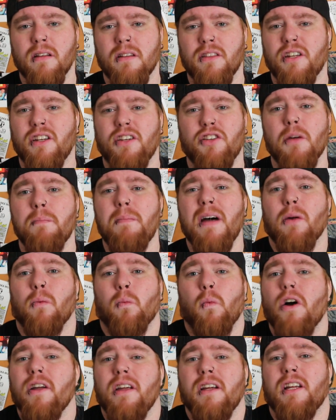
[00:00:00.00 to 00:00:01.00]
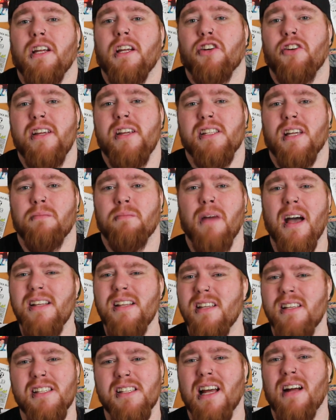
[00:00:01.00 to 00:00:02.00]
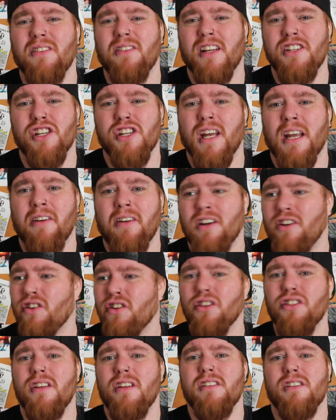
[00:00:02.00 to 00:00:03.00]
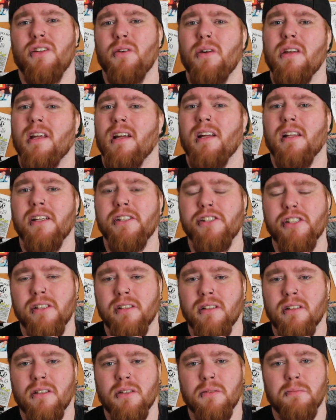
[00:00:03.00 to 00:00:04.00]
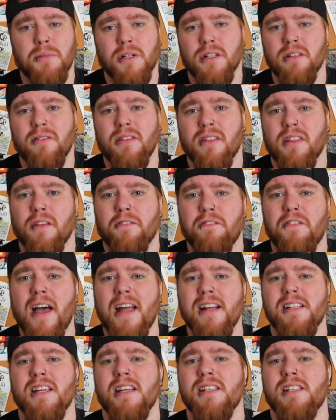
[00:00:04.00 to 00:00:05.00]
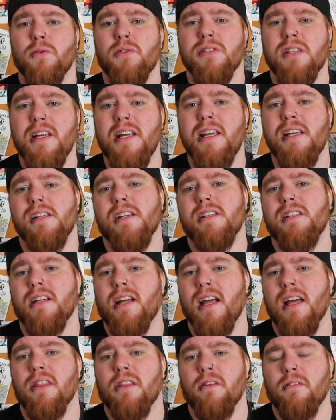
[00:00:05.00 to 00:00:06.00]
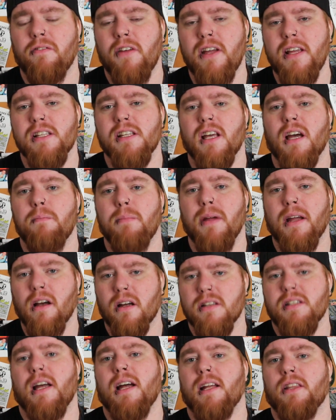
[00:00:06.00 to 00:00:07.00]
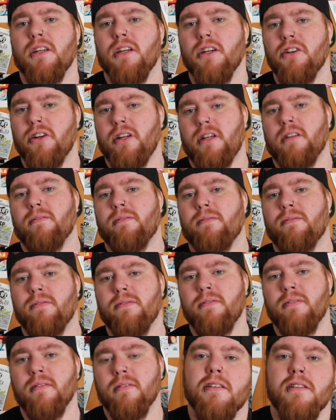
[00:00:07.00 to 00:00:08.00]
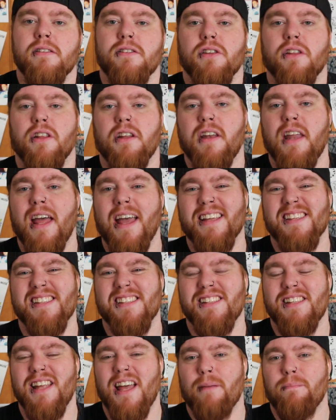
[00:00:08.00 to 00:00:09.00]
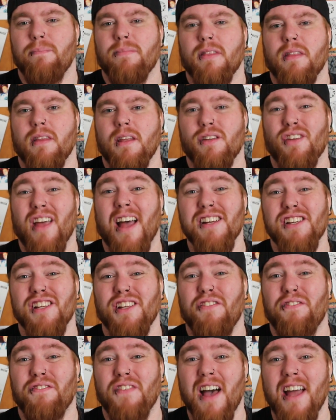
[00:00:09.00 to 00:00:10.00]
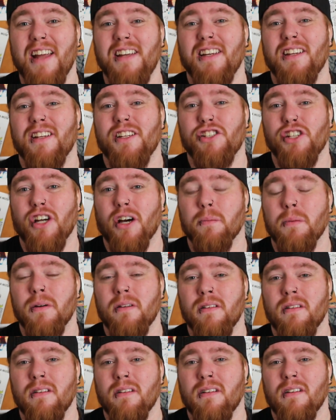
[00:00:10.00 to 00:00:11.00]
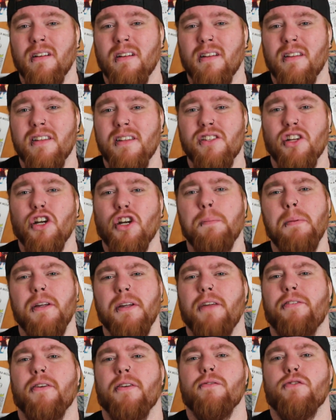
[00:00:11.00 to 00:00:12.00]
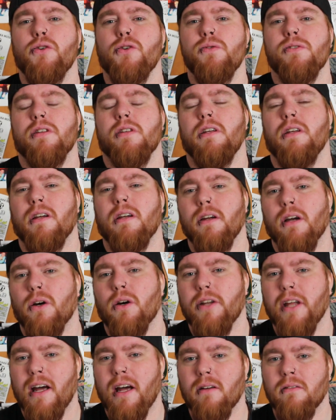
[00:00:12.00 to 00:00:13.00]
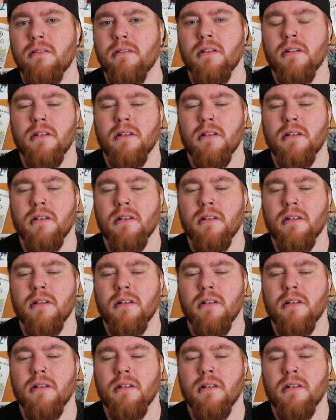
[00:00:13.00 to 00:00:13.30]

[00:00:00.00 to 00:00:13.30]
It doesn't matter what your degree's in. Mine's in sound engineering, nothing to do with English. But the fact is, it was easier to get the visa because I had the degree. So the next step is actually finding a job. There's a couple of different routes that you can go down.